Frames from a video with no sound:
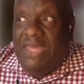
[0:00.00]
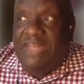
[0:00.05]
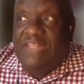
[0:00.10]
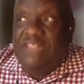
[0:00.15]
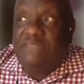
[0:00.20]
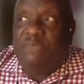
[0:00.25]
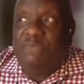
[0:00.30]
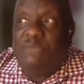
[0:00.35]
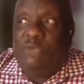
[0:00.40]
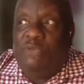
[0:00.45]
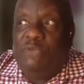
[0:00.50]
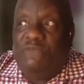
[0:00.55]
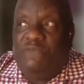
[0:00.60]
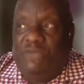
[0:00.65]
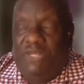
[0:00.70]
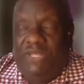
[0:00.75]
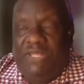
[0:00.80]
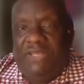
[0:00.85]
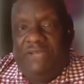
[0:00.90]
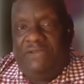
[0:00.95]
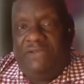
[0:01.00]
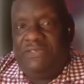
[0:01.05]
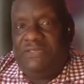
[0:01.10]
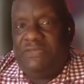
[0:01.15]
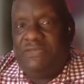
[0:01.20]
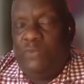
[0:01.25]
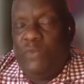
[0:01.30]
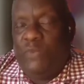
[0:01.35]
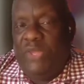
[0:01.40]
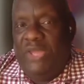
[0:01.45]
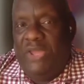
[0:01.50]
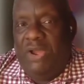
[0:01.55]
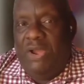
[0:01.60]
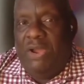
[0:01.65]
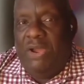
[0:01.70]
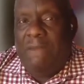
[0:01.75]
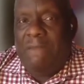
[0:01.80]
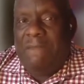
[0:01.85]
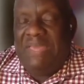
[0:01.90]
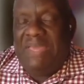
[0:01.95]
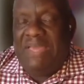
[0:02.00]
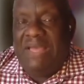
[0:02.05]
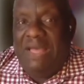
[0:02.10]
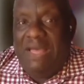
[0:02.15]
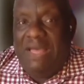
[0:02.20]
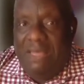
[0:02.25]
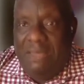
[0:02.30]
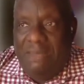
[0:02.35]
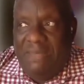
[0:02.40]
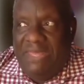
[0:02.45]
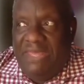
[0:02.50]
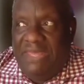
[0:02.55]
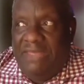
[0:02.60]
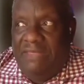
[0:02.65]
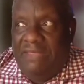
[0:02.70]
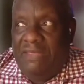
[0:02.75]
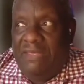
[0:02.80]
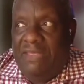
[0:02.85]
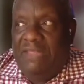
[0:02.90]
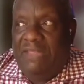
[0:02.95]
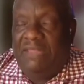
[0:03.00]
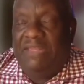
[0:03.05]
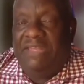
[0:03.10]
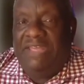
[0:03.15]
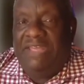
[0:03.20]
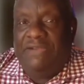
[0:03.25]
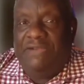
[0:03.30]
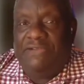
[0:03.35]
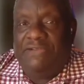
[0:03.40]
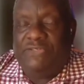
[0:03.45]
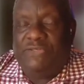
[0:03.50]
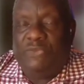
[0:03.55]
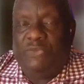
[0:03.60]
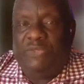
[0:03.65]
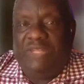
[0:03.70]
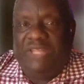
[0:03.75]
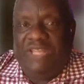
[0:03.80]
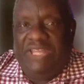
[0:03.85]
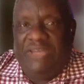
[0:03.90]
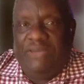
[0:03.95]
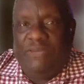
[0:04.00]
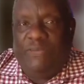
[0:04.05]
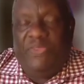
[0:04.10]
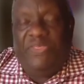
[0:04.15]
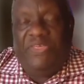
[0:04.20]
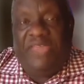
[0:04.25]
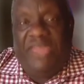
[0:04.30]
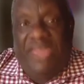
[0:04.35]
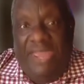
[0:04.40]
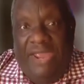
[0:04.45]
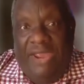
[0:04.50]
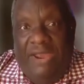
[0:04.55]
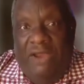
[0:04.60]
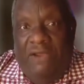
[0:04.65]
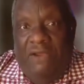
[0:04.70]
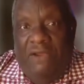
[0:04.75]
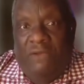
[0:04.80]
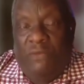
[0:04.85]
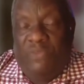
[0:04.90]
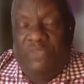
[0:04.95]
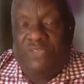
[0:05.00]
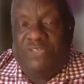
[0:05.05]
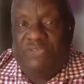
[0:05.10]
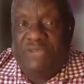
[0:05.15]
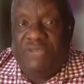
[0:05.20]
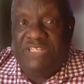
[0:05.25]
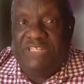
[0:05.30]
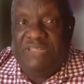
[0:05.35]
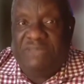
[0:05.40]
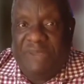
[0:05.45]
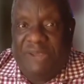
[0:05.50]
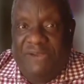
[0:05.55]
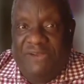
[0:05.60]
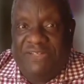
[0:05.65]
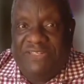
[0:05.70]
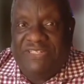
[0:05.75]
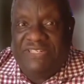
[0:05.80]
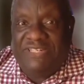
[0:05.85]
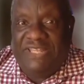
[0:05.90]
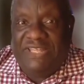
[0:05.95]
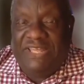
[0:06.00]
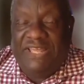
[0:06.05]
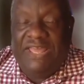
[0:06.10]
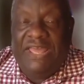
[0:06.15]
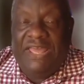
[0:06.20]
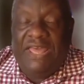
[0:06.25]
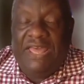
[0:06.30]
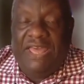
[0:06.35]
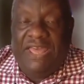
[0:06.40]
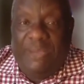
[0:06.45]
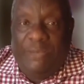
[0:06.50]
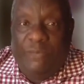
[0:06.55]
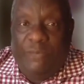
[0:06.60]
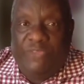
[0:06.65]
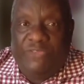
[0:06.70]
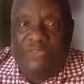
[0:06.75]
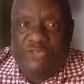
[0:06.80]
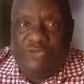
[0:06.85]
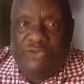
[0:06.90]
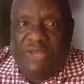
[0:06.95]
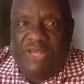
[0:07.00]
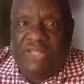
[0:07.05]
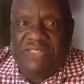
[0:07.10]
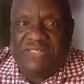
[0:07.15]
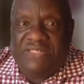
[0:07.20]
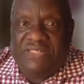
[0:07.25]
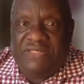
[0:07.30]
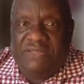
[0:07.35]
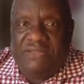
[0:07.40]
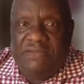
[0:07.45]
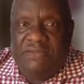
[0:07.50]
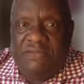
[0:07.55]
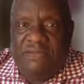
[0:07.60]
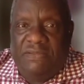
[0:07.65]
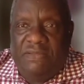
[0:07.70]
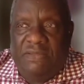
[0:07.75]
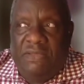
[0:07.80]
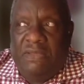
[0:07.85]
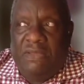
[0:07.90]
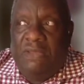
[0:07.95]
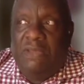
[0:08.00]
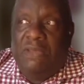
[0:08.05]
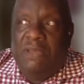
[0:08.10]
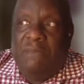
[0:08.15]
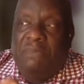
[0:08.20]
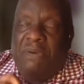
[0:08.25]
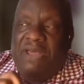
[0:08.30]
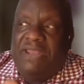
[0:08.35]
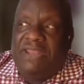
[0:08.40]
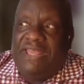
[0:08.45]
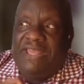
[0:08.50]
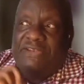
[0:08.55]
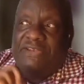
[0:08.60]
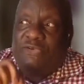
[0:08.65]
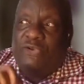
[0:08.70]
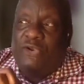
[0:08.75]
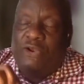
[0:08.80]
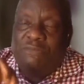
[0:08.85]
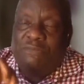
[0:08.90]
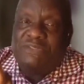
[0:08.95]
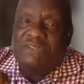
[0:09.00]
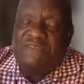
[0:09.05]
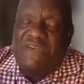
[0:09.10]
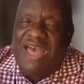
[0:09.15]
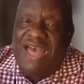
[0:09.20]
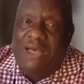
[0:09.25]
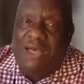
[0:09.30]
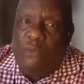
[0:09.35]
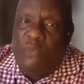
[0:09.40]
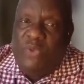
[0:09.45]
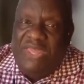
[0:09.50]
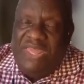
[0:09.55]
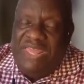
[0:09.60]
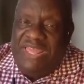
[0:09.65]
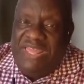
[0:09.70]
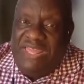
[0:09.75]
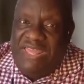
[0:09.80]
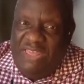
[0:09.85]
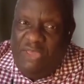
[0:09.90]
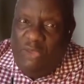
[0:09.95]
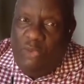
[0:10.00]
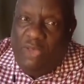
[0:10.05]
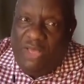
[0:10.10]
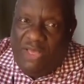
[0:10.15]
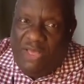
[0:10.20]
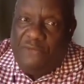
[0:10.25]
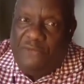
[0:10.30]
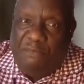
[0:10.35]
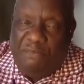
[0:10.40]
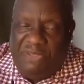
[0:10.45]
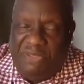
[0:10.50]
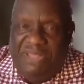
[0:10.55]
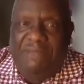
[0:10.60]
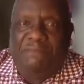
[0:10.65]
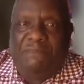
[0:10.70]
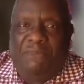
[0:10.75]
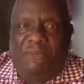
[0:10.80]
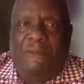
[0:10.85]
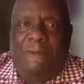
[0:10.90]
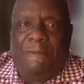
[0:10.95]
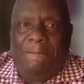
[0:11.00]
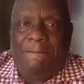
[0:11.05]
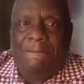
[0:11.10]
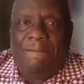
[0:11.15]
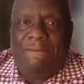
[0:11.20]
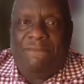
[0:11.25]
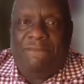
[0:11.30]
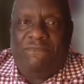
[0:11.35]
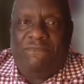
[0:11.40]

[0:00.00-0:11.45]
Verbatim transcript: And as beautiful leaders, we are becoming leaders who lead with care, with transparency, and with trust. But in terms of how we heal other people,